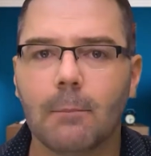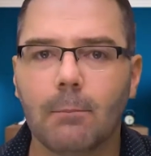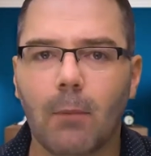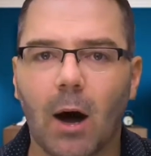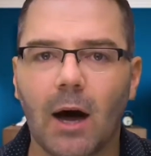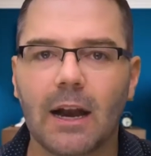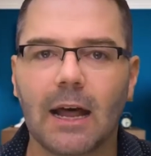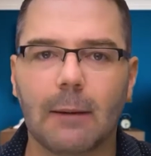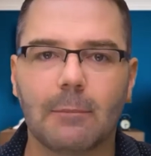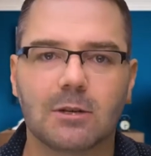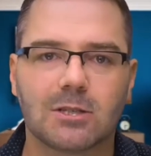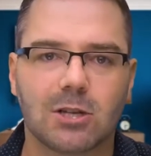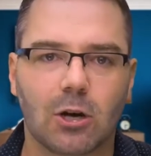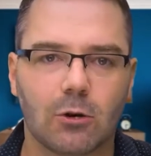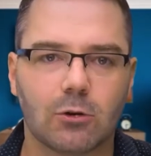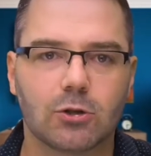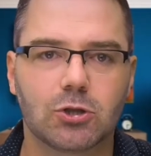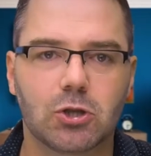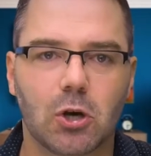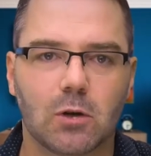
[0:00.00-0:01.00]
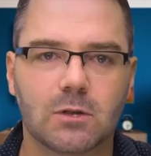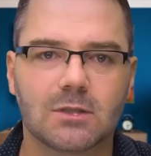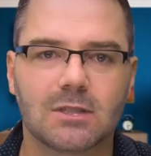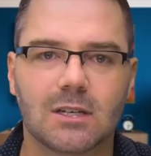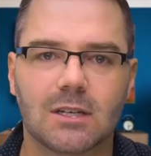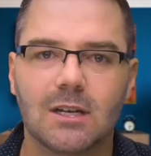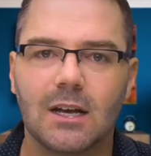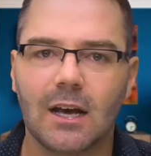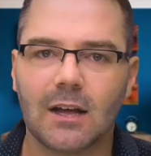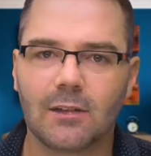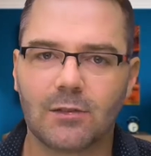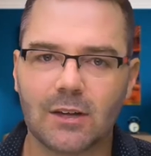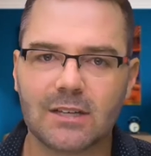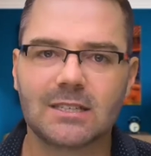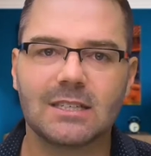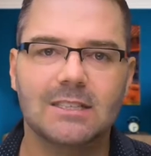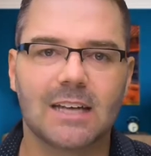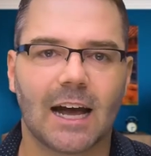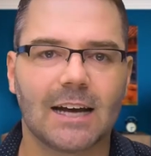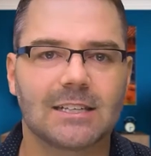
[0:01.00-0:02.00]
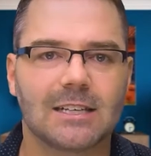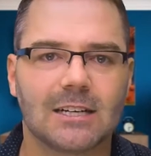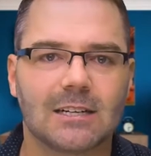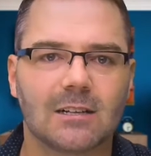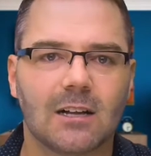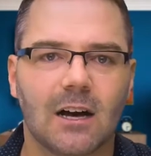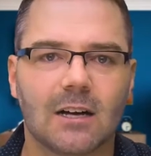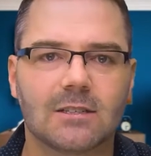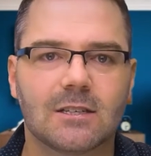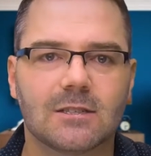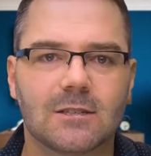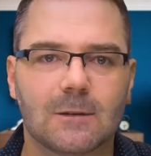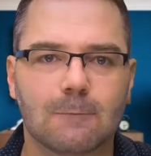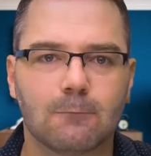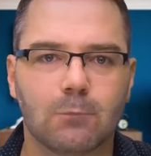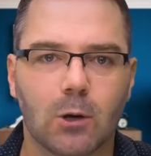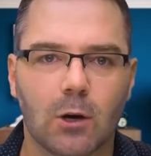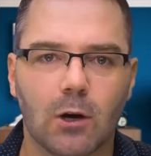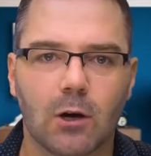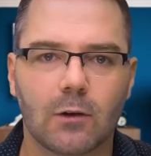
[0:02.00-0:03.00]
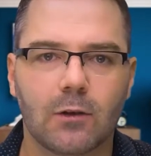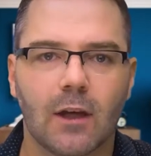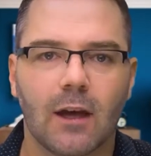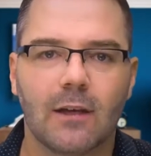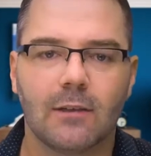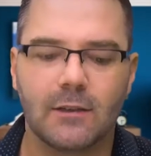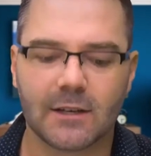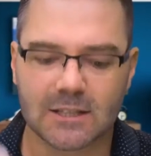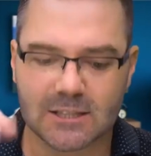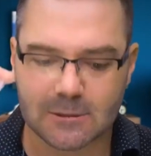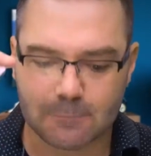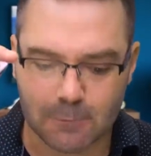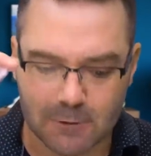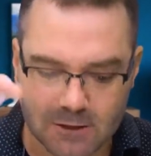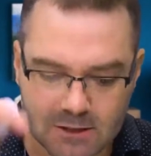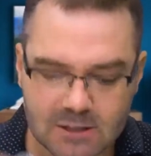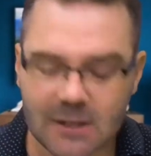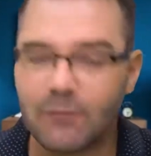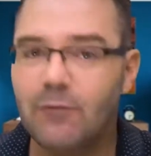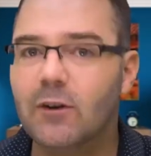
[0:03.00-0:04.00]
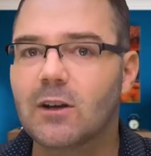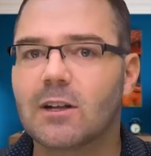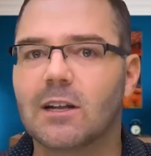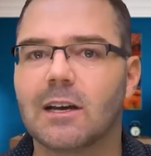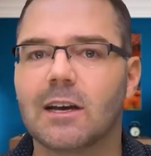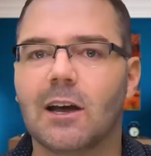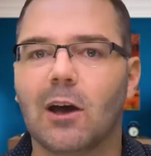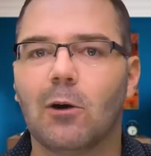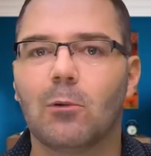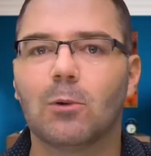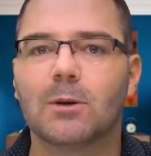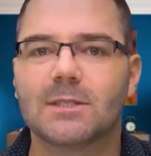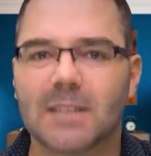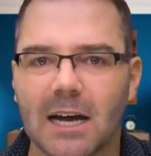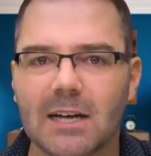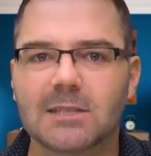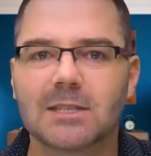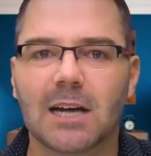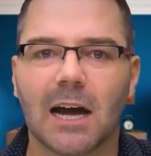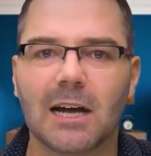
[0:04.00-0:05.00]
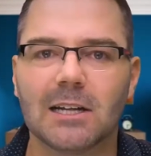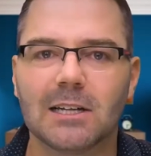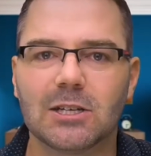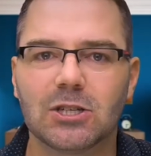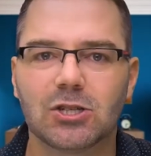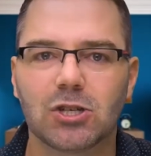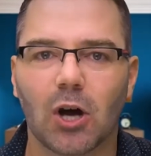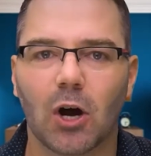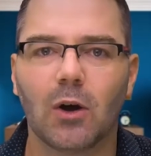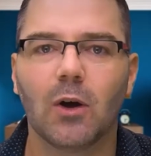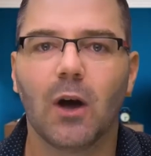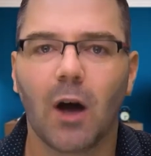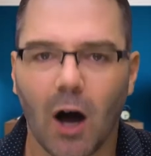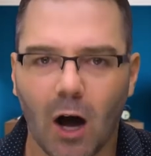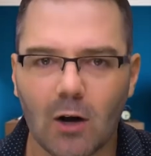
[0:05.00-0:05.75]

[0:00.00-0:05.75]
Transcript: My name is Lauren Johnson. This is Acting Classes in Perth. This specifically was our daily show.